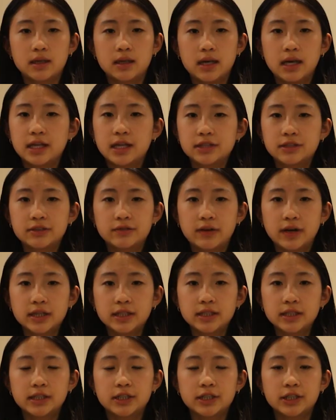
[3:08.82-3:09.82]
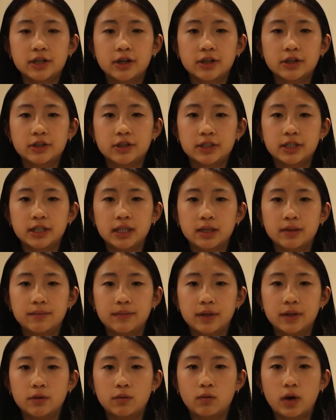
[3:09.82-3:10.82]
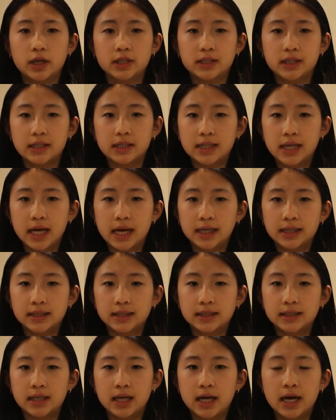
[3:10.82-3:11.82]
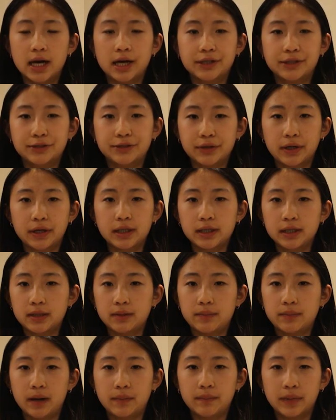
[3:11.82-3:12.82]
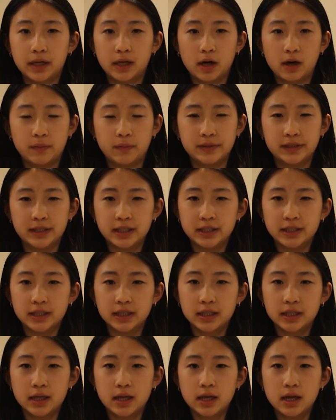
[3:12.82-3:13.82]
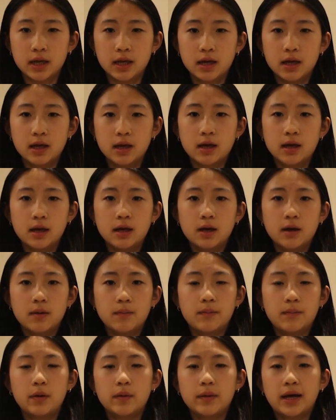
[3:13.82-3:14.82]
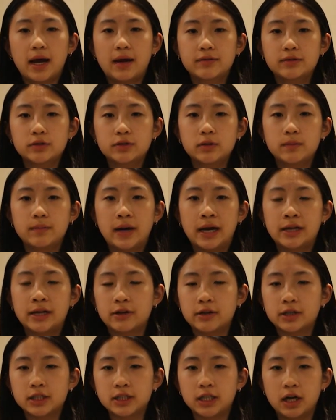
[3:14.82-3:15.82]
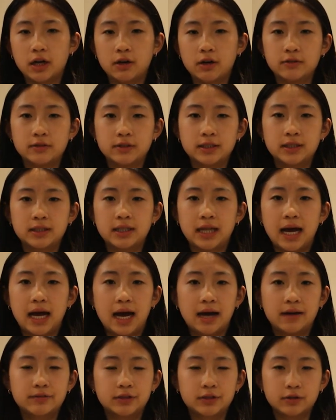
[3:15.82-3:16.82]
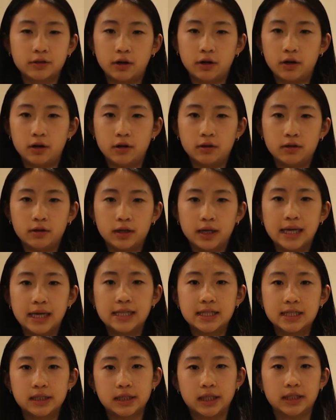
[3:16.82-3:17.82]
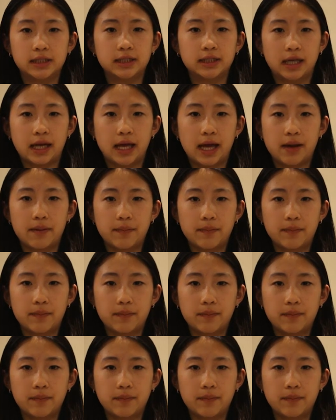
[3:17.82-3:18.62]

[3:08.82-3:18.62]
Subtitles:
It is fun to cheer on your team and watch intense, adrenaline-pumping competition, but we have to remind ourselves that after all, it's just a game.